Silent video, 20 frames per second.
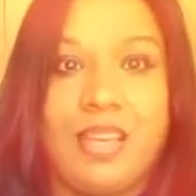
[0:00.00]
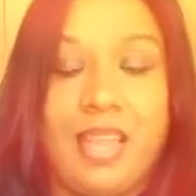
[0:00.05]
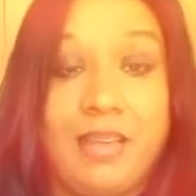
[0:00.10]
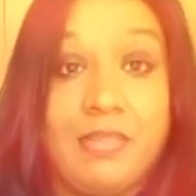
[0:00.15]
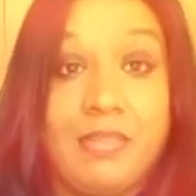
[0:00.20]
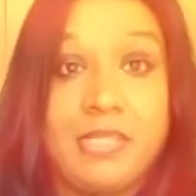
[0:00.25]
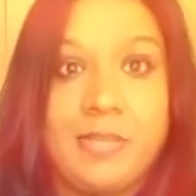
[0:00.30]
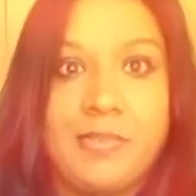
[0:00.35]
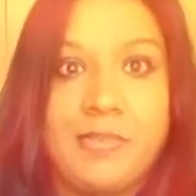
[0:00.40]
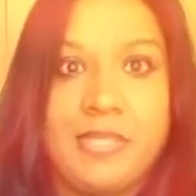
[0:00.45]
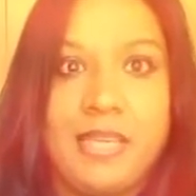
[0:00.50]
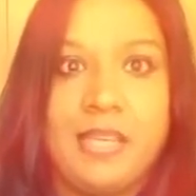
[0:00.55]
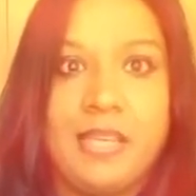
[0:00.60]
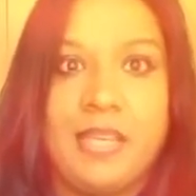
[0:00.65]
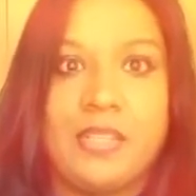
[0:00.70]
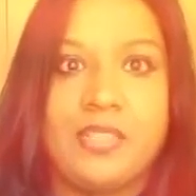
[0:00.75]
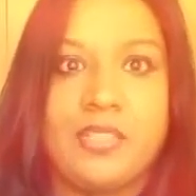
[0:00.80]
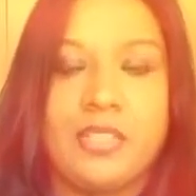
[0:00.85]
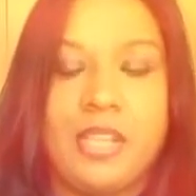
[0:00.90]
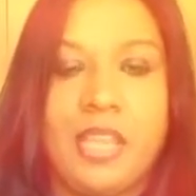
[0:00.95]
was upset
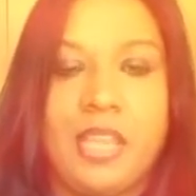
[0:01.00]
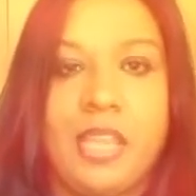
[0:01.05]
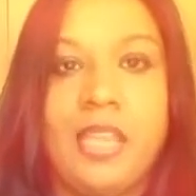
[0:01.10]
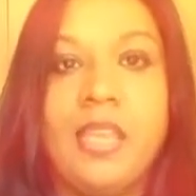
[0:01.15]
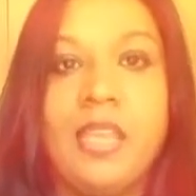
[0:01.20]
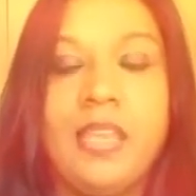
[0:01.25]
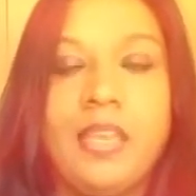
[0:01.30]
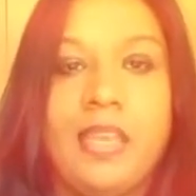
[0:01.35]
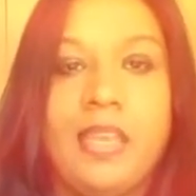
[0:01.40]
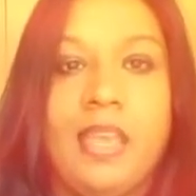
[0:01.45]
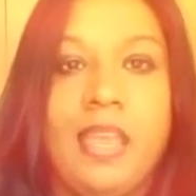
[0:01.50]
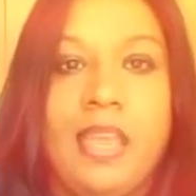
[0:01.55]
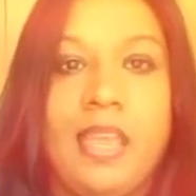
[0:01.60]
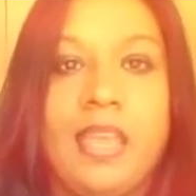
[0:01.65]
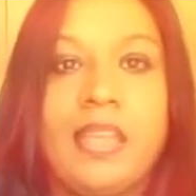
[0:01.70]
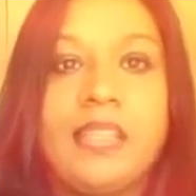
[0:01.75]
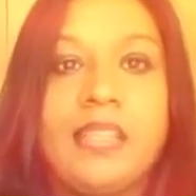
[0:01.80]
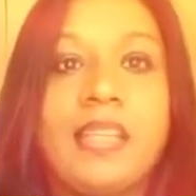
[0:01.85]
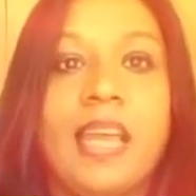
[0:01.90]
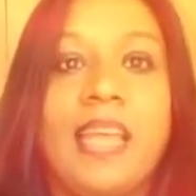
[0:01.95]
yesterday
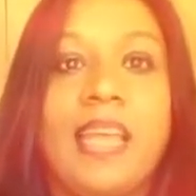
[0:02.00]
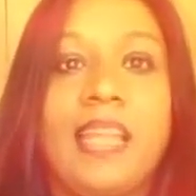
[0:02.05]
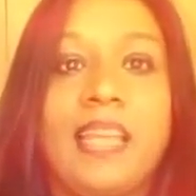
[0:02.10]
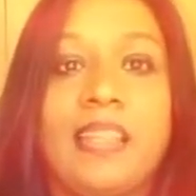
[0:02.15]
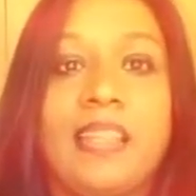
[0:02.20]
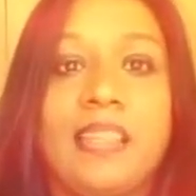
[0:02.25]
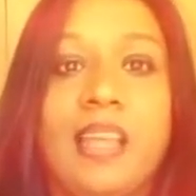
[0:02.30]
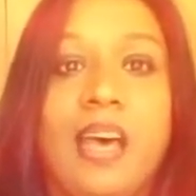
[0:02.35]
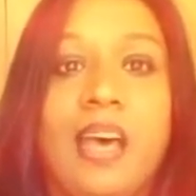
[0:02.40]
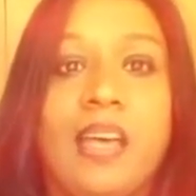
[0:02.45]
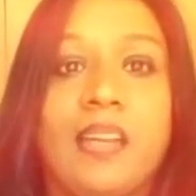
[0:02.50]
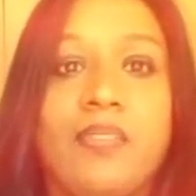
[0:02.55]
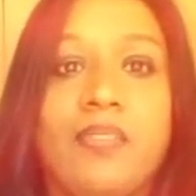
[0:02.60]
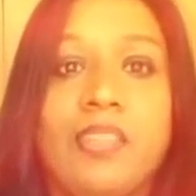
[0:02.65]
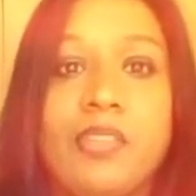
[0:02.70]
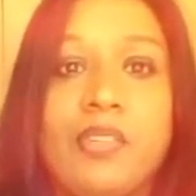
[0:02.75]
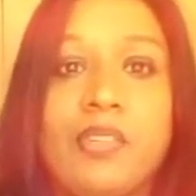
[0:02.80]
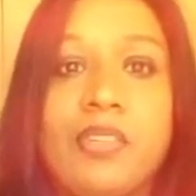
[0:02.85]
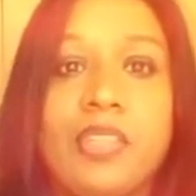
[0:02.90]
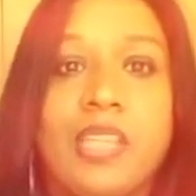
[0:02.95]
and I let a lot of
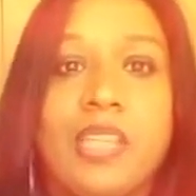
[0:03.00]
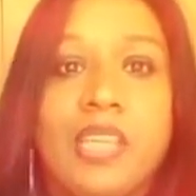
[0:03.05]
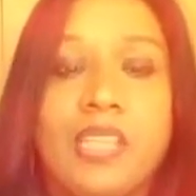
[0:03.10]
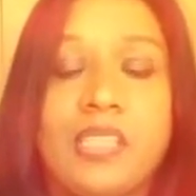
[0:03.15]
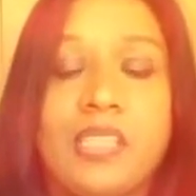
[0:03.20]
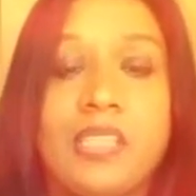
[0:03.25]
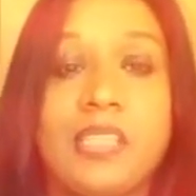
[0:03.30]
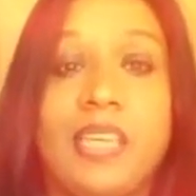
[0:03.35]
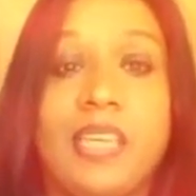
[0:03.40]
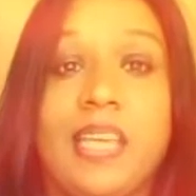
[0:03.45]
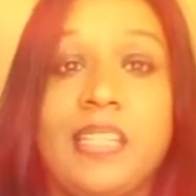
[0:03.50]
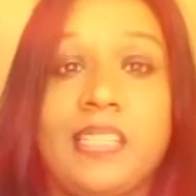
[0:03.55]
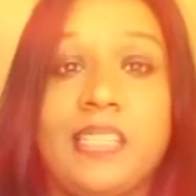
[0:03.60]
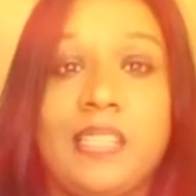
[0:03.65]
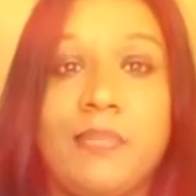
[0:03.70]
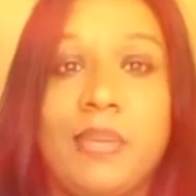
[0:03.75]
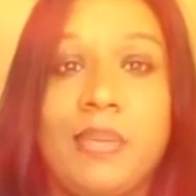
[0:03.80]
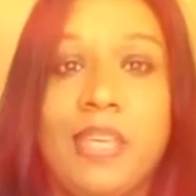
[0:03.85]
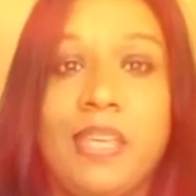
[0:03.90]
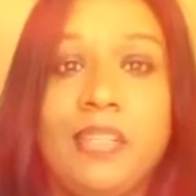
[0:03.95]
little things get
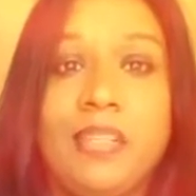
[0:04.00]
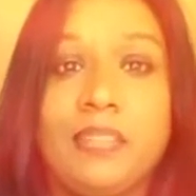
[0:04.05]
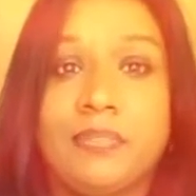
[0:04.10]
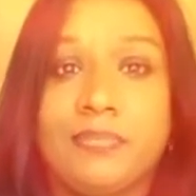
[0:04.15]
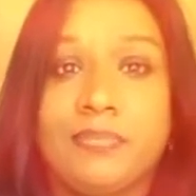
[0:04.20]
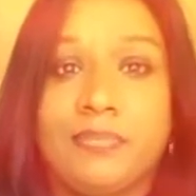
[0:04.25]
to me.